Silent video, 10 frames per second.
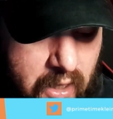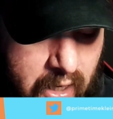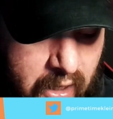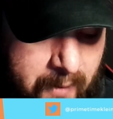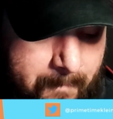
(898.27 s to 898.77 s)

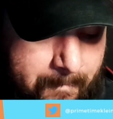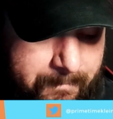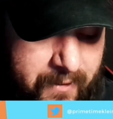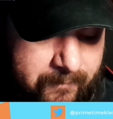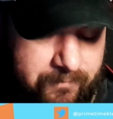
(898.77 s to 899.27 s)

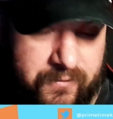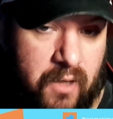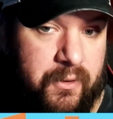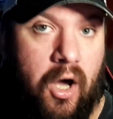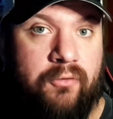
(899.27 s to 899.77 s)
But
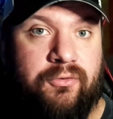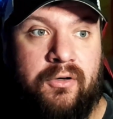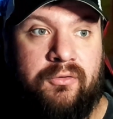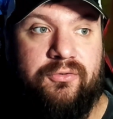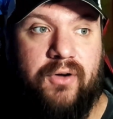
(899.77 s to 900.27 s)
coming off
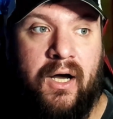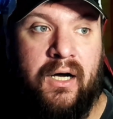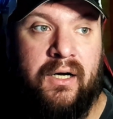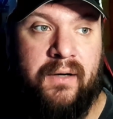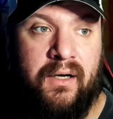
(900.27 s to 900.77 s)
of
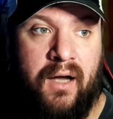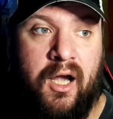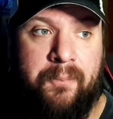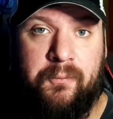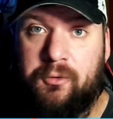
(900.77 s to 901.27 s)
a
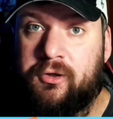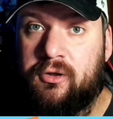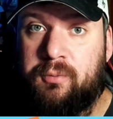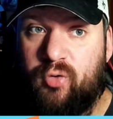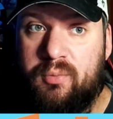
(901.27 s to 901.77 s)
couple of pretty
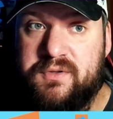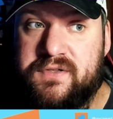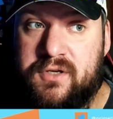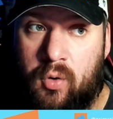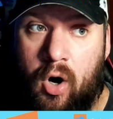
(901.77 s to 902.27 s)
good
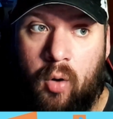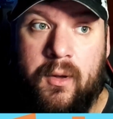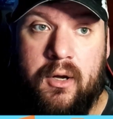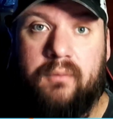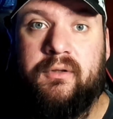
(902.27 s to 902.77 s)
performances in a row,
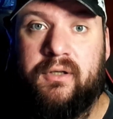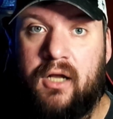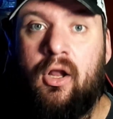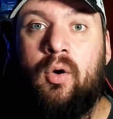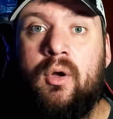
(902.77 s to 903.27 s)

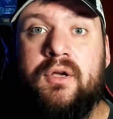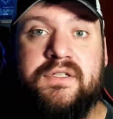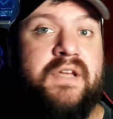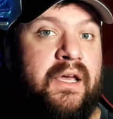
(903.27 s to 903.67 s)
Canelo staying